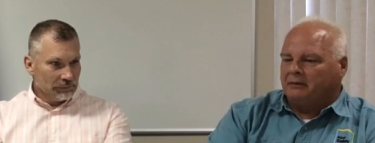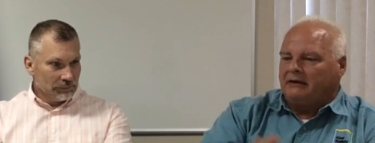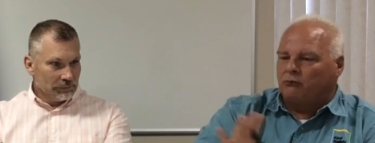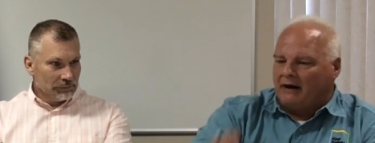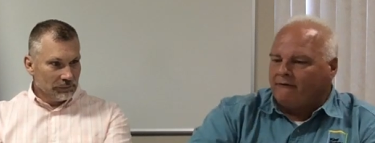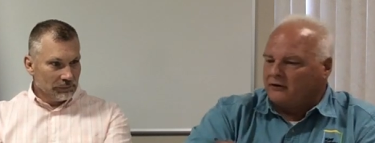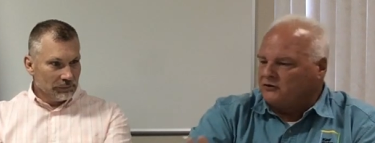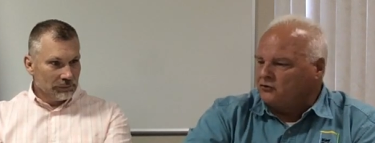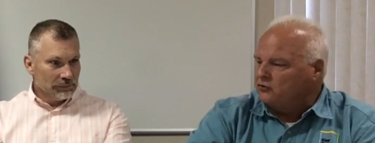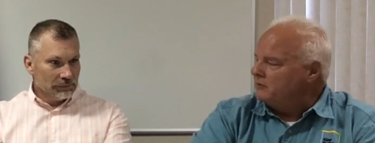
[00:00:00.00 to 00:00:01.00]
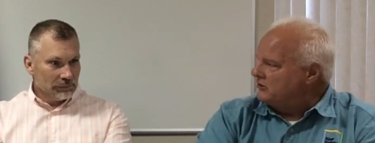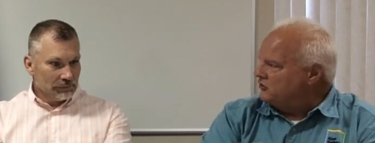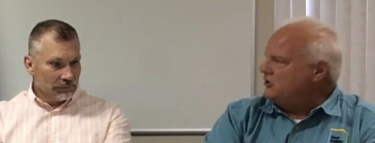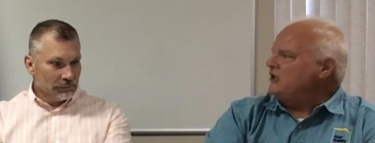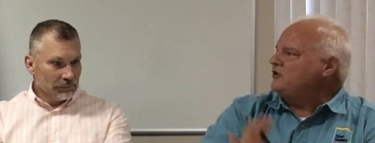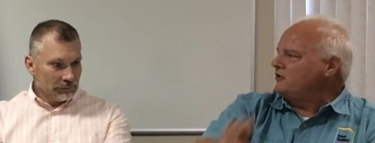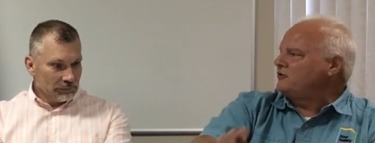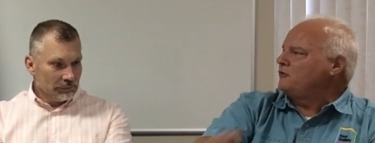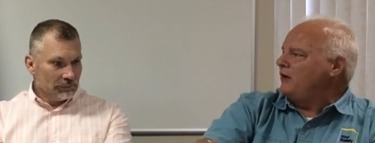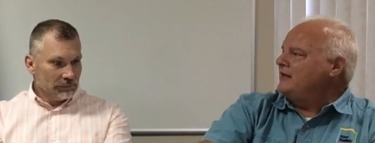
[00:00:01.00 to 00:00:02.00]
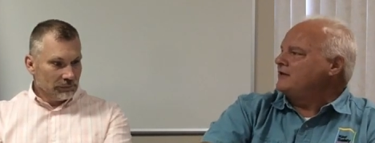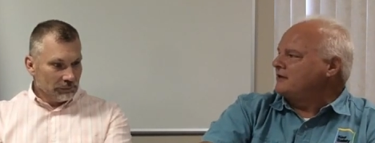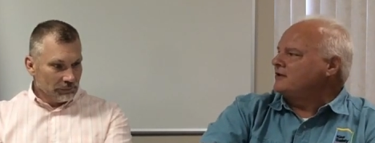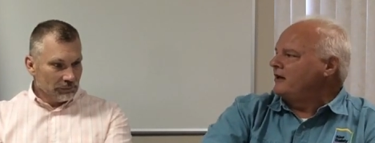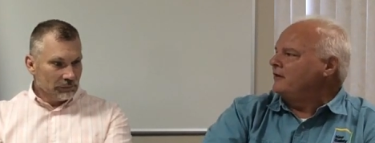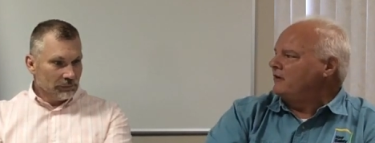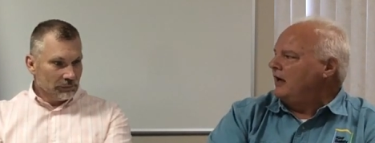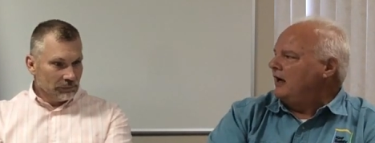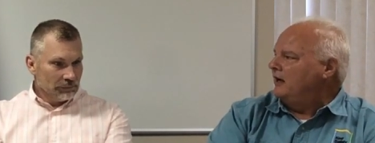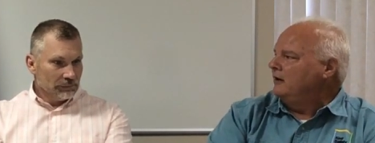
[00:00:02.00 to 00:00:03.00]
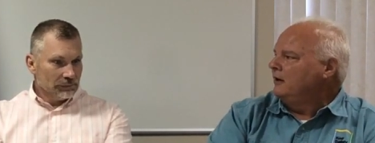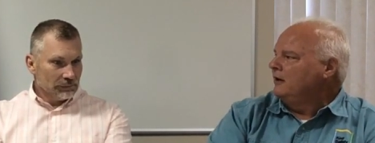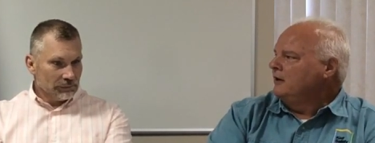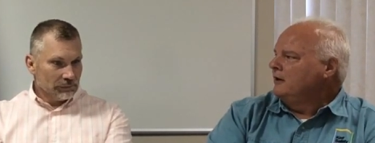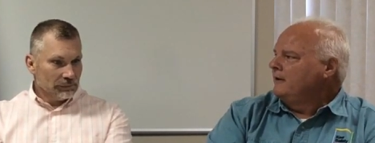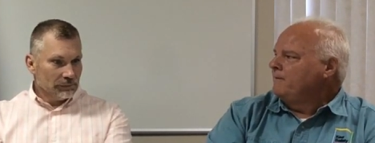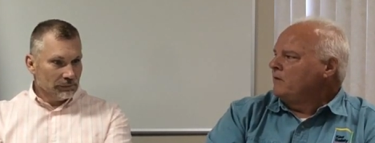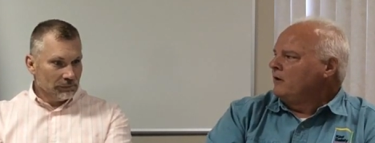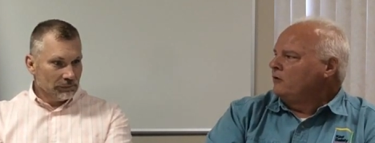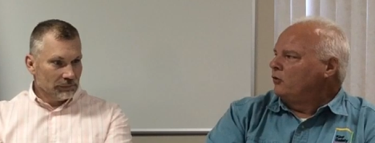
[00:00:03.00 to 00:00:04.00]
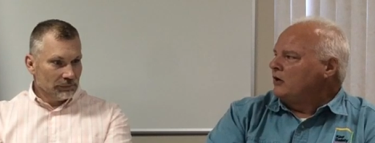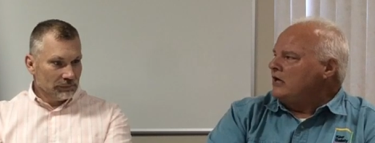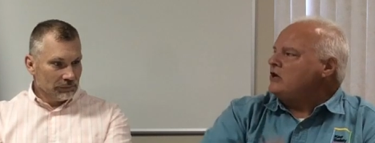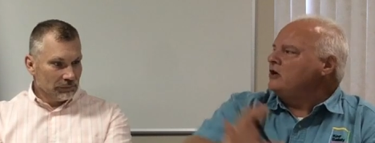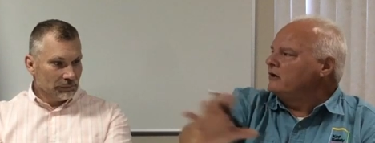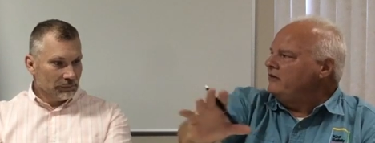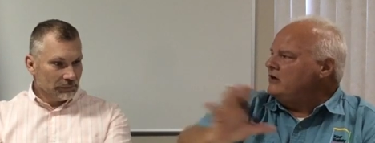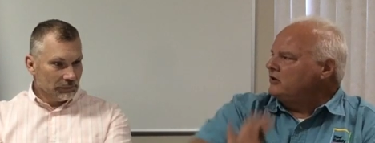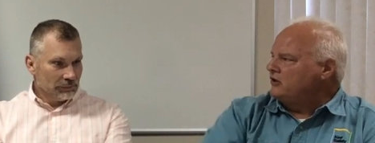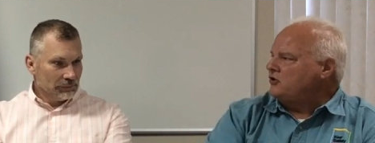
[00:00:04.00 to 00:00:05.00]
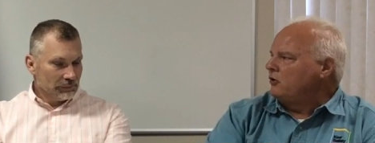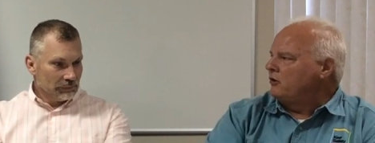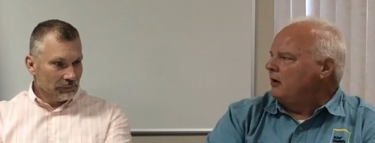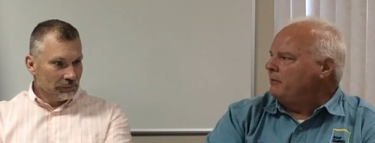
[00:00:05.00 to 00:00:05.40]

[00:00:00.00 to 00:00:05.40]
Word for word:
Speaker 1: complete reverence to him, it's Jesus Christ, the Son of God. So he could have easily shown